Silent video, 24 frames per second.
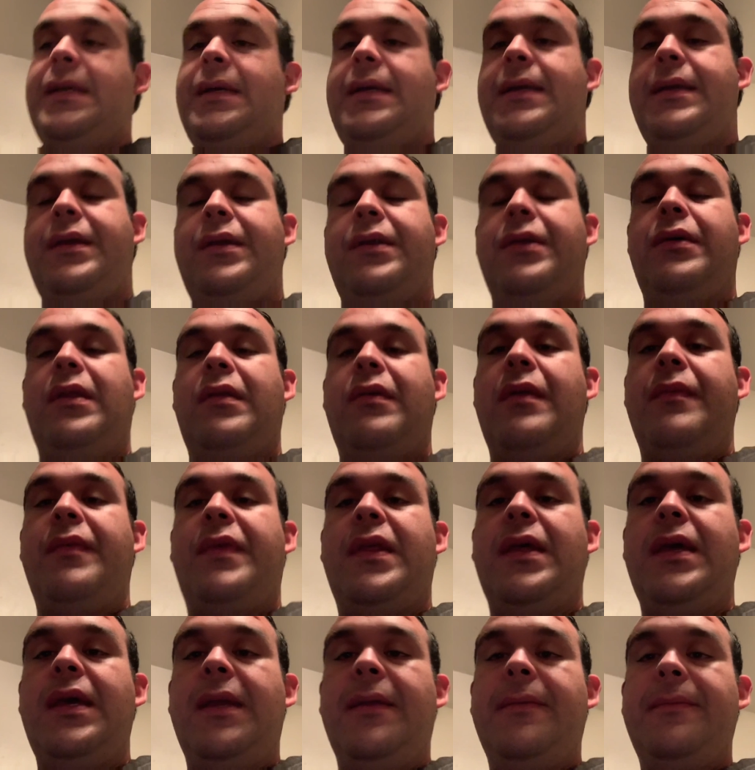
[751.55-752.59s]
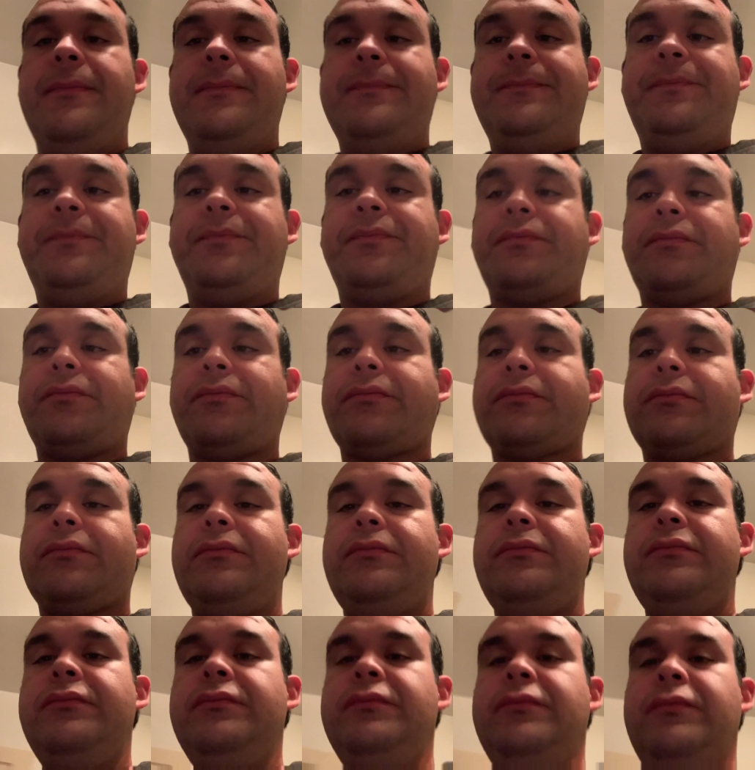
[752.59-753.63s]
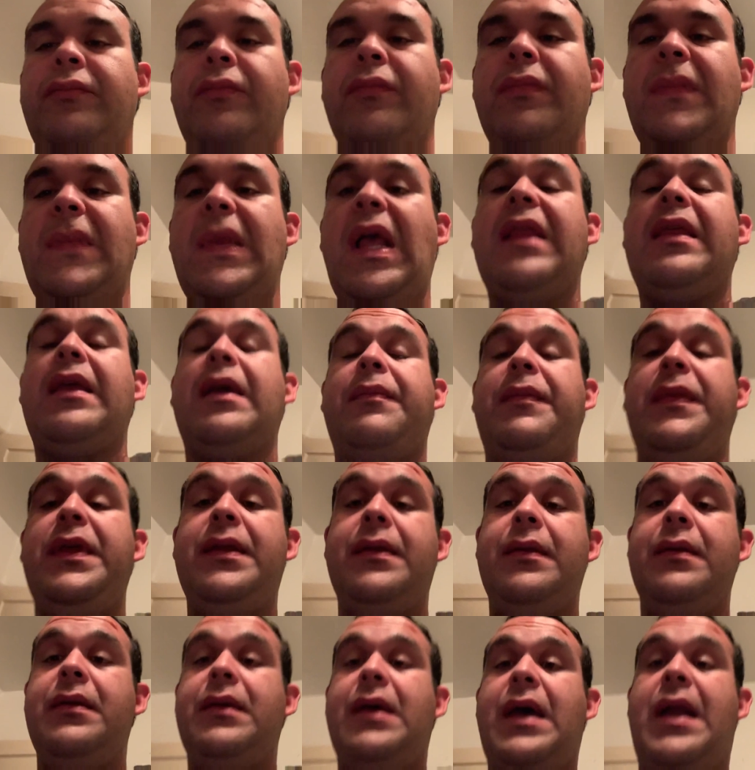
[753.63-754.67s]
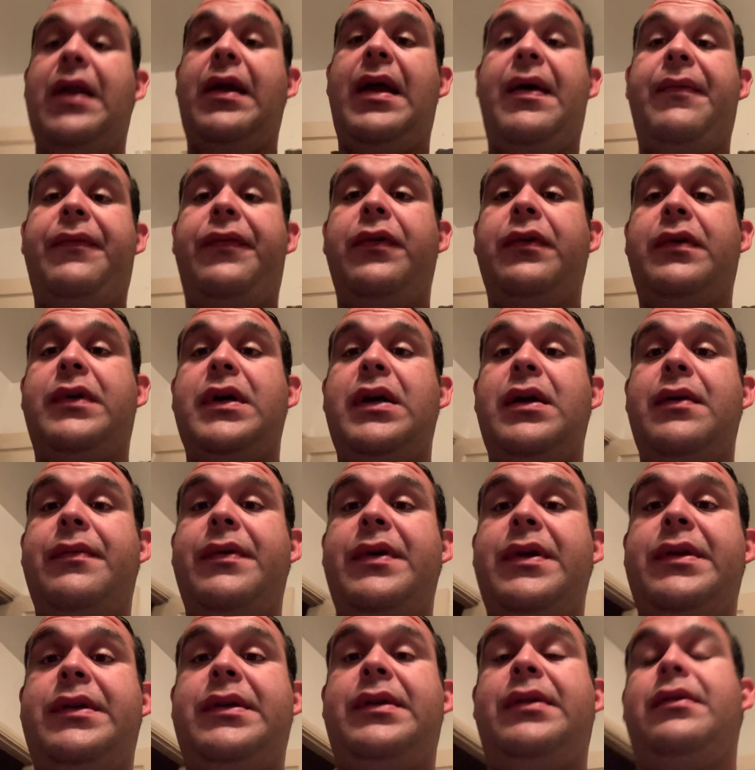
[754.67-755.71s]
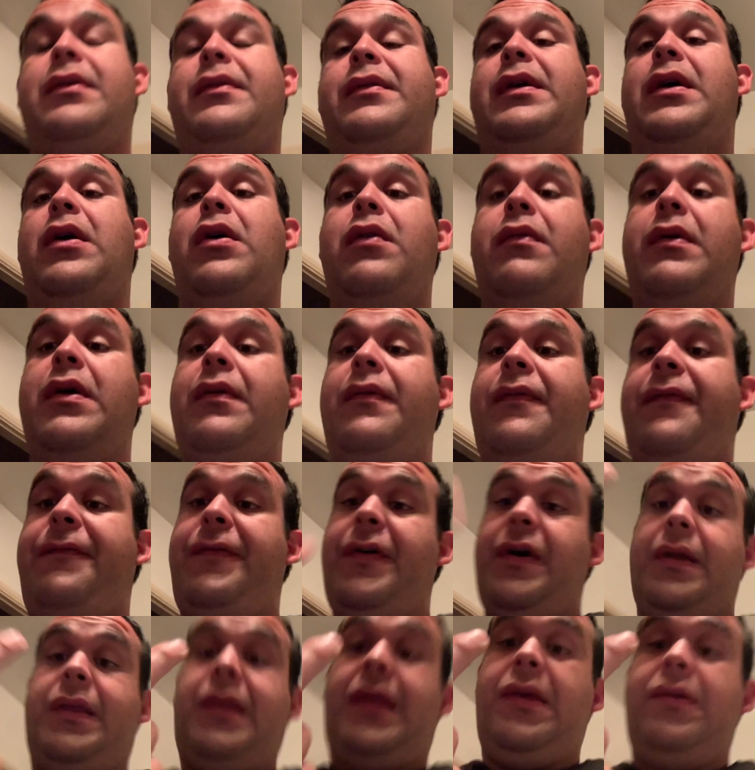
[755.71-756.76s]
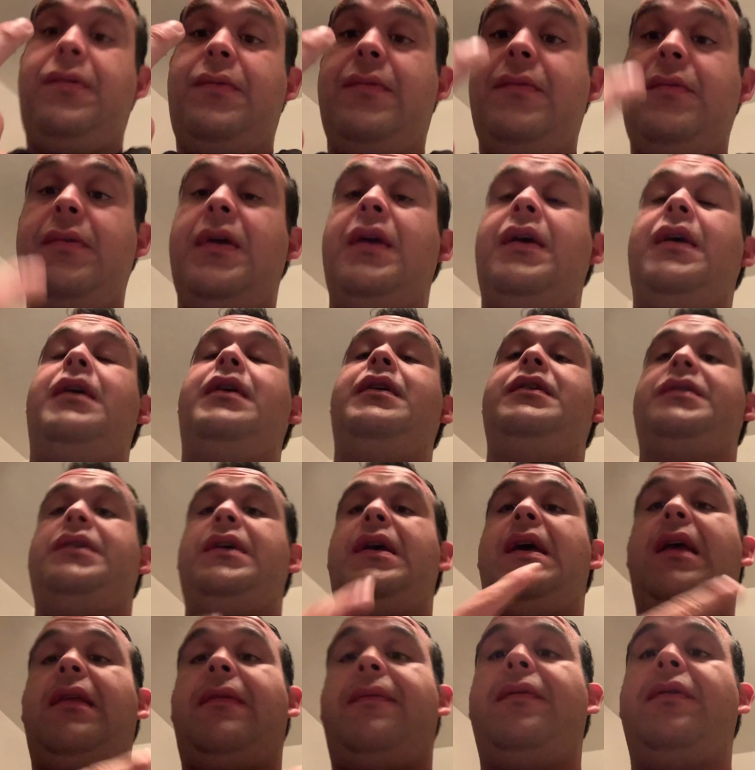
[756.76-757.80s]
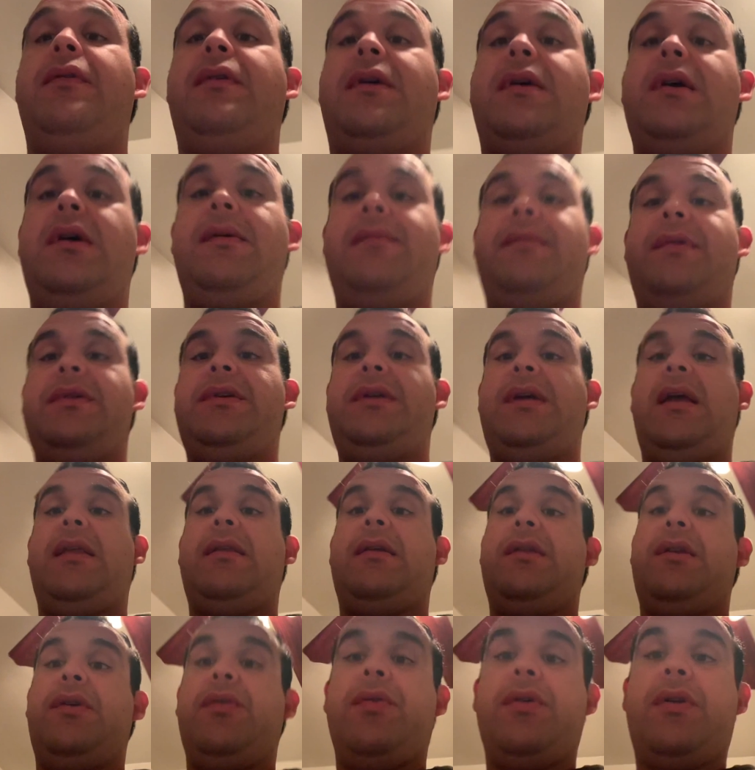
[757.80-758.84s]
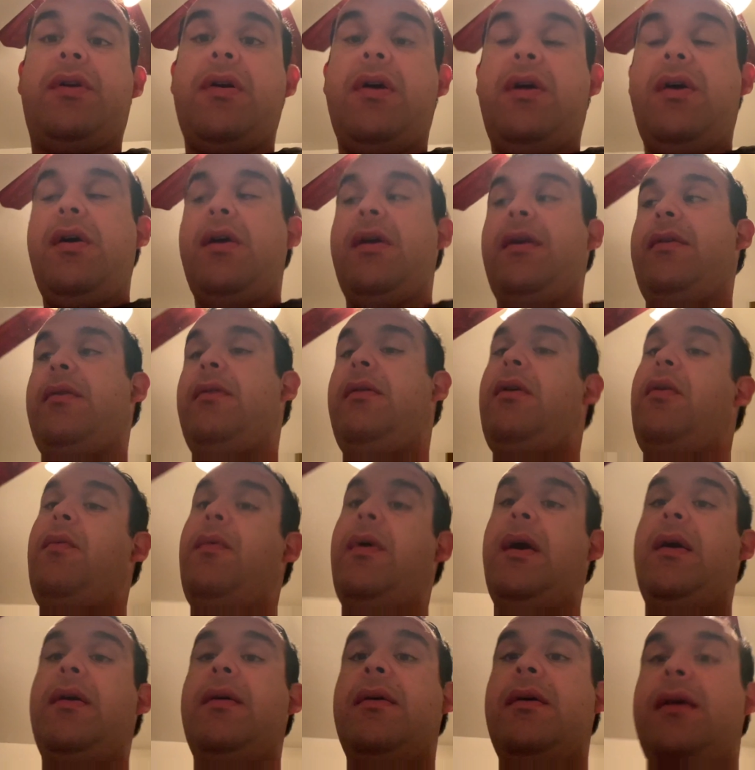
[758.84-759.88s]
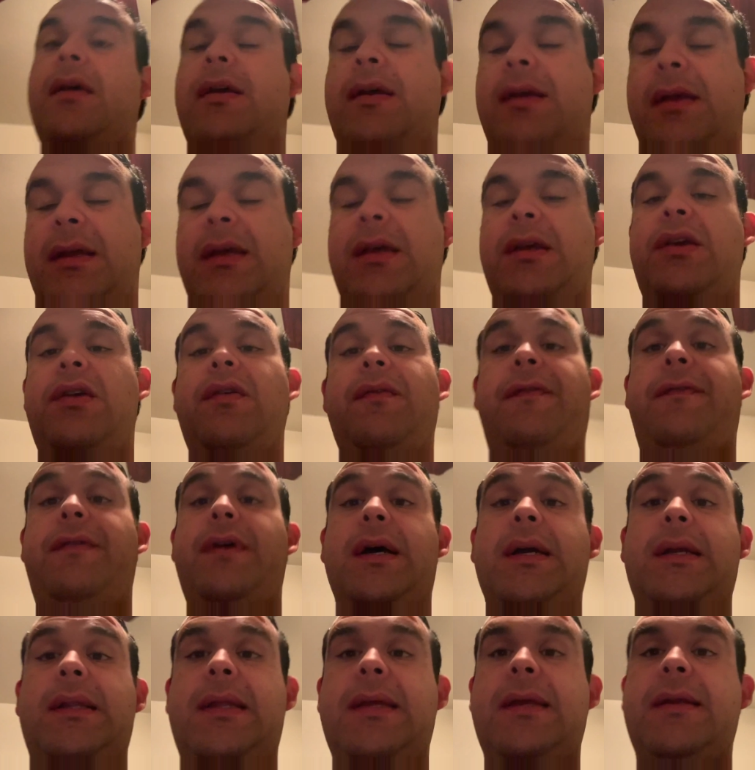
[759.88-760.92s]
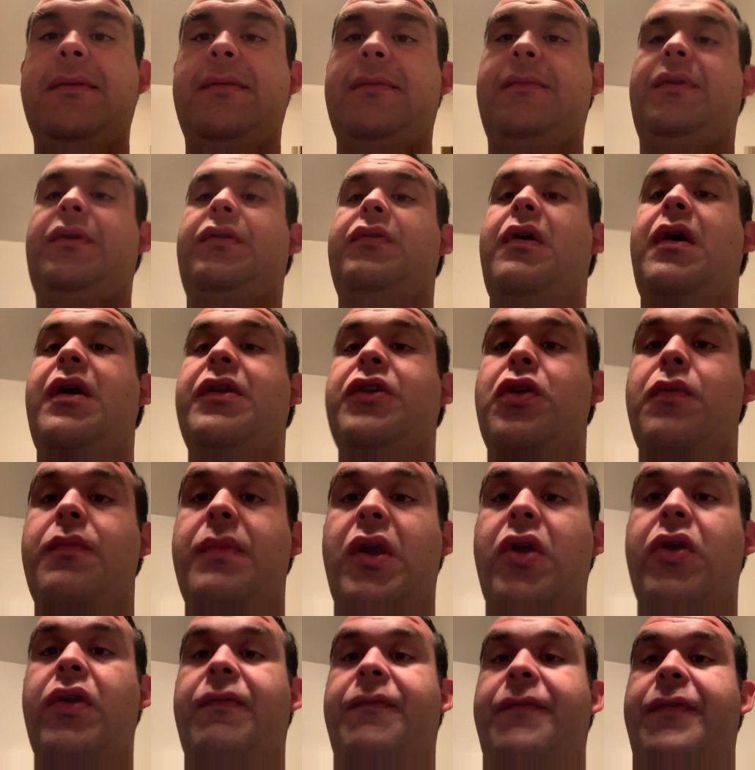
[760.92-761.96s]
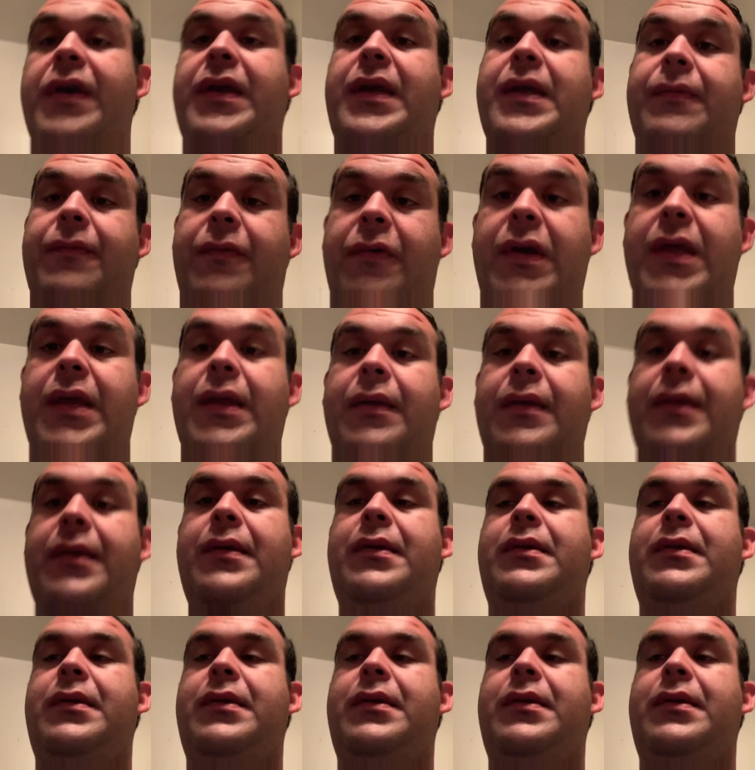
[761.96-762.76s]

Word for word: You know that's what I'm saying. That's like me. I don't have full coverage, so i say, "Oh well, fuck you." She has full coverage. She has a newer car, so oh well, you're fucked. Go on your merry fucking way.